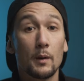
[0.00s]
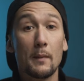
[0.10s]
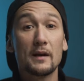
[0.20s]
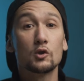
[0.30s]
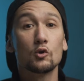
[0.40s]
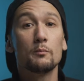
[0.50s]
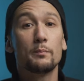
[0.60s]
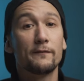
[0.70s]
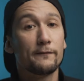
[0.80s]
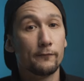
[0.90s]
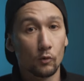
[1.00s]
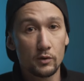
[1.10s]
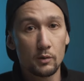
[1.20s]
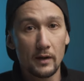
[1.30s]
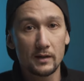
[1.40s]
but make sure
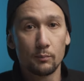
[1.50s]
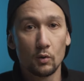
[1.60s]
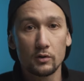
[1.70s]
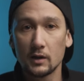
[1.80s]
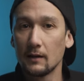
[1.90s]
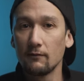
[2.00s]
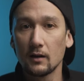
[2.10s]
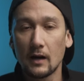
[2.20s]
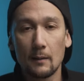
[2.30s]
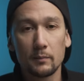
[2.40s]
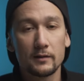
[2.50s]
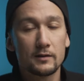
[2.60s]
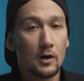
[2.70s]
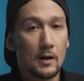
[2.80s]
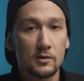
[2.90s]
before you export, give it a couple of
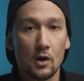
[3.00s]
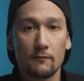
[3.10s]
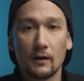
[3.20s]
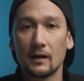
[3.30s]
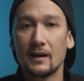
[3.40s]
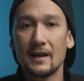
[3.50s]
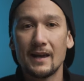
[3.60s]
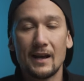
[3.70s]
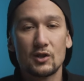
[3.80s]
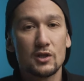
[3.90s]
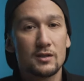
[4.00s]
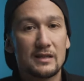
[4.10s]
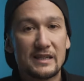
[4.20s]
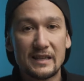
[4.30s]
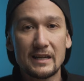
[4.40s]
times over and just
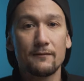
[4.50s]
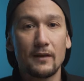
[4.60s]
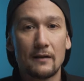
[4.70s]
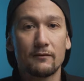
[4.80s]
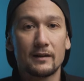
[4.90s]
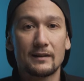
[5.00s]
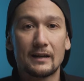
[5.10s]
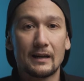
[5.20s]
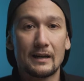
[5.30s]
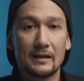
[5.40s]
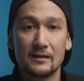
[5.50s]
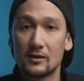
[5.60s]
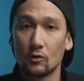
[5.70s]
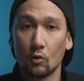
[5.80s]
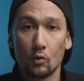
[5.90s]
see if everything
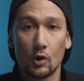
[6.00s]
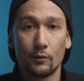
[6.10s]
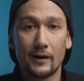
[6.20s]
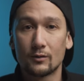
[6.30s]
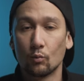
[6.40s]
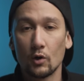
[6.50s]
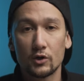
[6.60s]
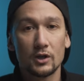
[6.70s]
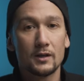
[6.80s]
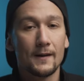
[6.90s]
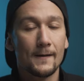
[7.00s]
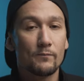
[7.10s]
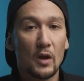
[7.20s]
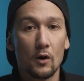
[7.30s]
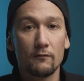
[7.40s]
is all correct. Watch it
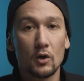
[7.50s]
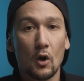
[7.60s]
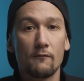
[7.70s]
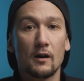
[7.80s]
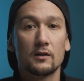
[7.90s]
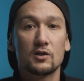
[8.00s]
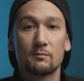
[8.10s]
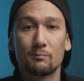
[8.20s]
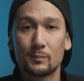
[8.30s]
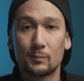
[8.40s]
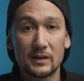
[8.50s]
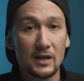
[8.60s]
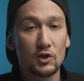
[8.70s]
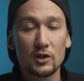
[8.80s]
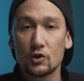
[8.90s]
over and over, just
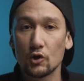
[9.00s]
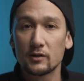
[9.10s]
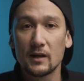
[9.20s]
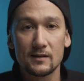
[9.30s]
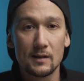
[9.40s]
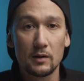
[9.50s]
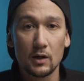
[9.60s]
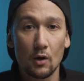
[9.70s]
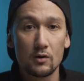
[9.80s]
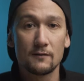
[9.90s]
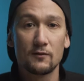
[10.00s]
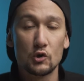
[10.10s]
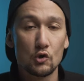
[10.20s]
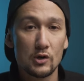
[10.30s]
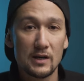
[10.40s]
potentially jot down some of the notes if you
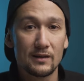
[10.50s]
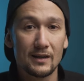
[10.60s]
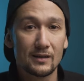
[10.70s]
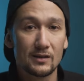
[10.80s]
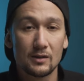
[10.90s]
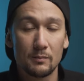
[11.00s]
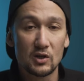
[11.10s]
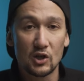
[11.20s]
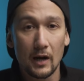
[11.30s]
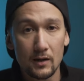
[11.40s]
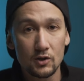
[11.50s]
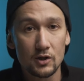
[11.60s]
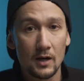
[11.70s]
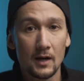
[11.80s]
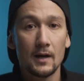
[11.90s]
do need things to be changed